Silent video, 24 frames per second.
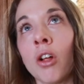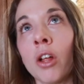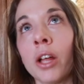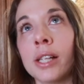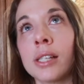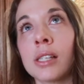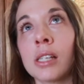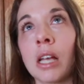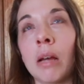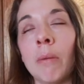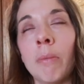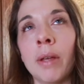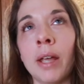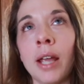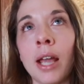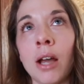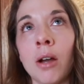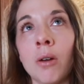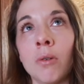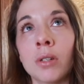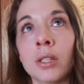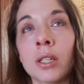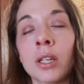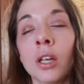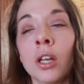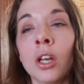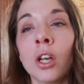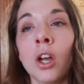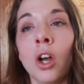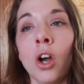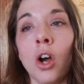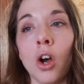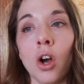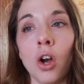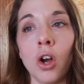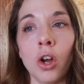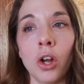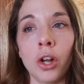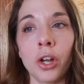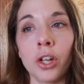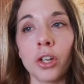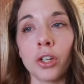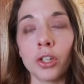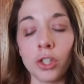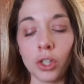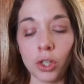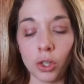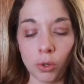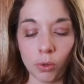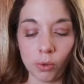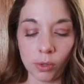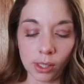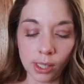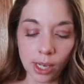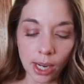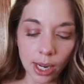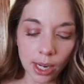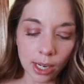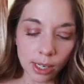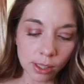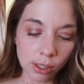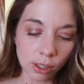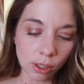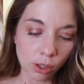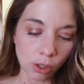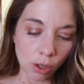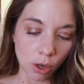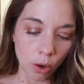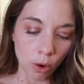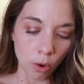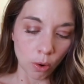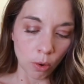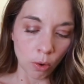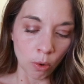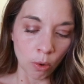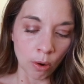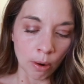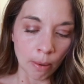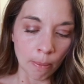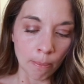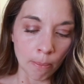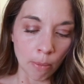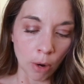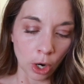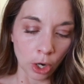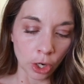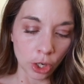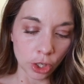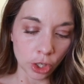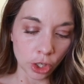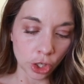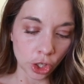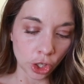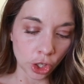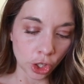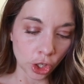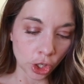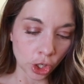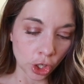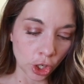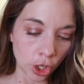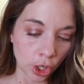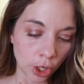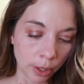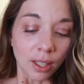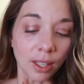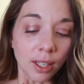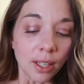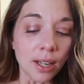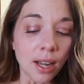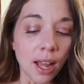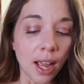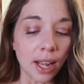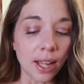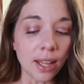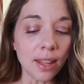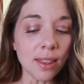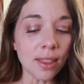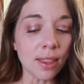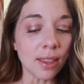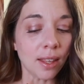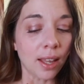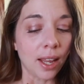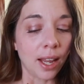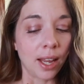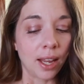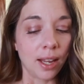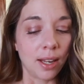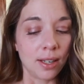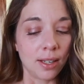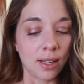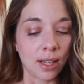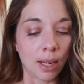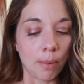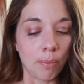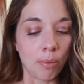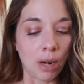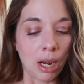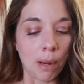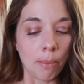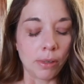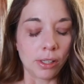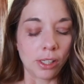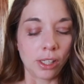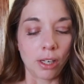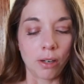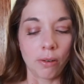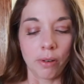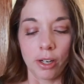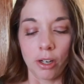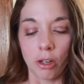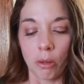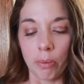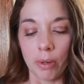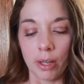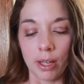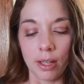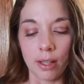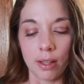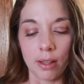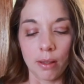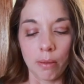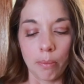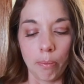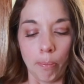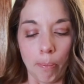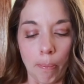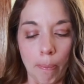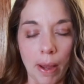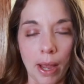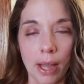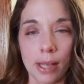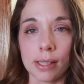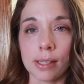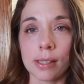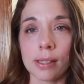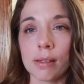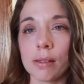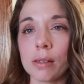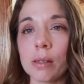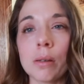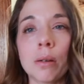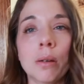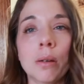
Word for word: It's coming out on Tuesday, so March 9th and I promise you it'll be the best